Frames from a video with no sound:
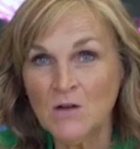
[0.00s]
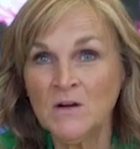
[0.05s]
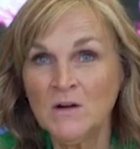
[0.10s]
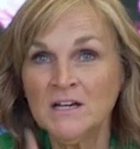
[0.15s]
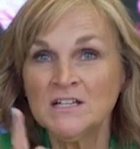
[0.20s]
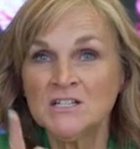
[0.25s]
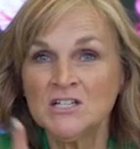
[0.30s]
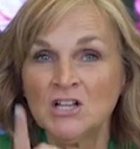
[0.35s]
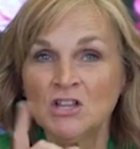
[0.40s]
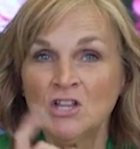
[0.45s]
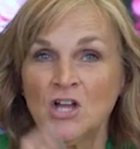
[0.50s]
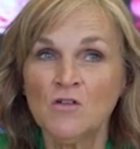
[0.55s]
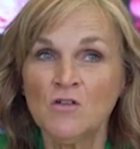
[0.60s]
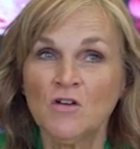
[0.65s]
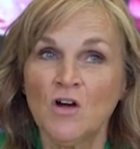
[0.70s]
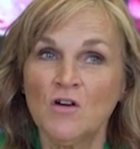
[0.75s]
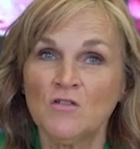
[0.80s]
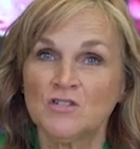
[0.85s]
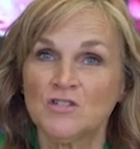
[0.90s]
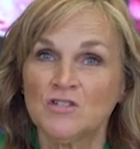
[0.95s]
went into
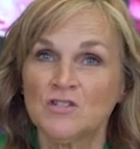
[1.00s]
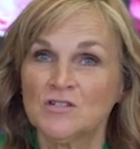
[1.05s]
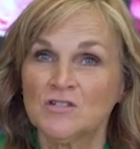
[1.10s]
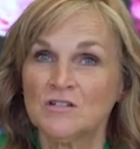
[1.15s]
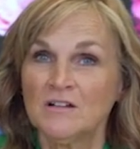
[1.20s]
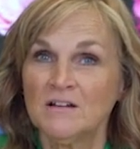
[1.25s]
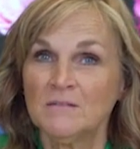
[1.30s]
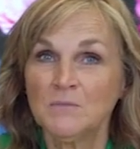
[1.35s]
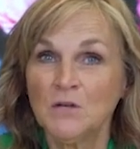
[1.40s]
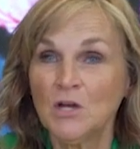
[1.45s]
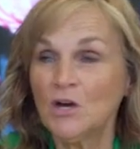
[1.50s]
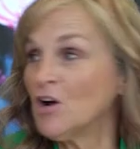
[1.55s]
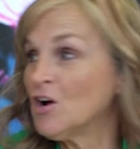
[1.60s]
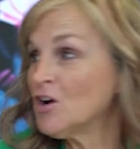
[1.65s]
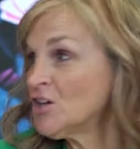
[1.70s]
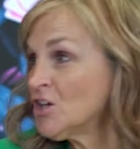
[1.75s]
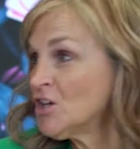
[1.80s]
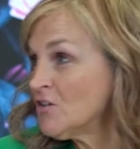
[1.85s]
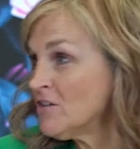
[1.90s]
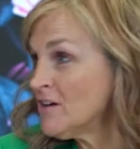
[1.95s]
curiosity. Logos. Pure
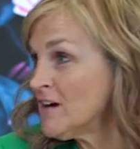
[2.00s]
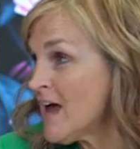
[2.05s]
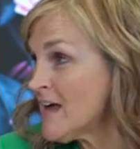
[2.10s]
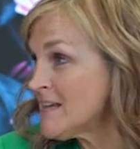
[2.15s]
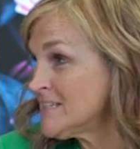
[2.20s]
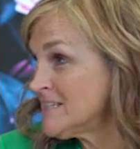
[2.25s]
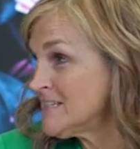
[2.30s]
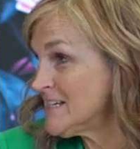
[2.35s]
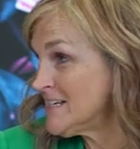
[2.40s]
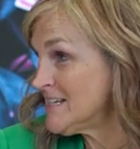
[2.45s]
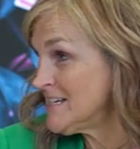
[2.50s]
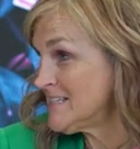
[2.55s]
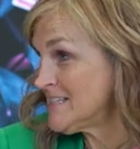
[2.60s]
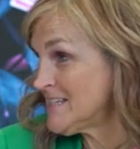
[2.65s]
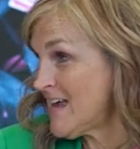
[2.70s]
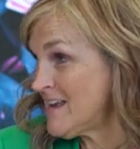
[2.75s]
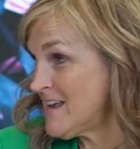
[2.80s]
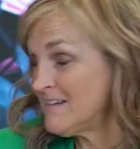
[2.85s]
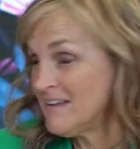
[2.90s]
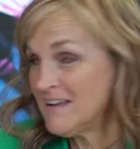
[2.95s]
curiosity, he
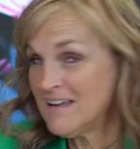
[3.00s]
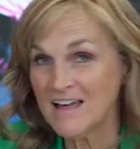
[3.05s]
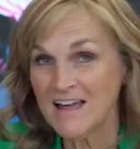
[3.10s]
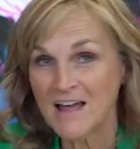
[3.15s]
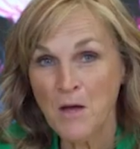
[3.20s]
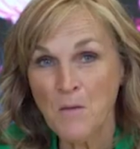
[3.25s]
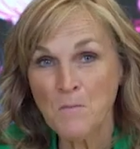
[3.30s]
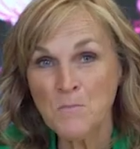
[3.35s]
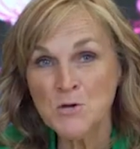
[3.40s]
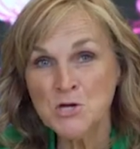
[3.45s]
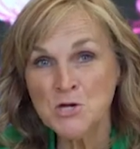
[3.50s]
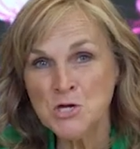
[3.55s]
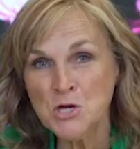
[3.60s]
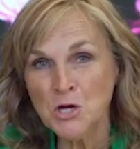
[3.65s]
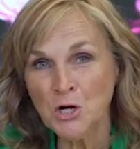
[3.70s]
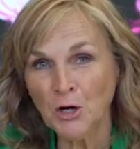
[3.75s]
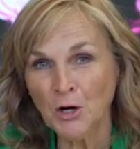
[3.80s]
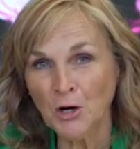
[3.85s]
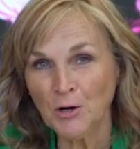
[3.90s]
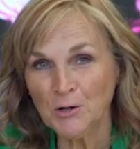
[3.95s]
said.
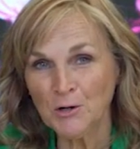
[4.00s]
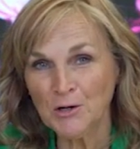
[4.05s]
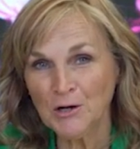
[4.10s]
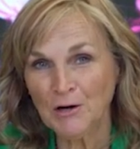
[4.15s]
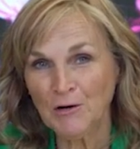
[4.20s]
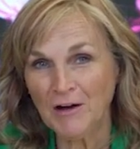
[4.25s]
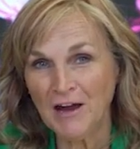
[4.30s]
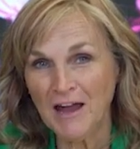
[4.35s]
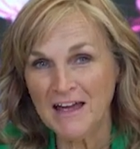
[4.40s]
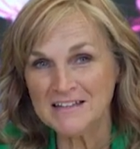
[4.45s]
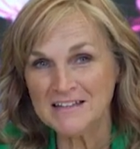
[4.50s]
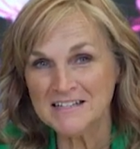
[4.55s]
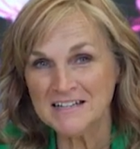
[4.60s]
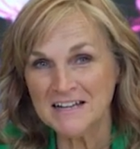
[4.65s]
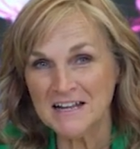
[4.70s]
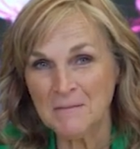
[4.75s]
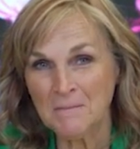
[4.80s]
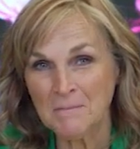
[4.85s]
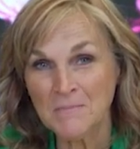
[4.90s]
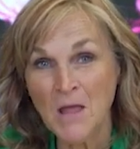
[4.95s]
Pure curiosity.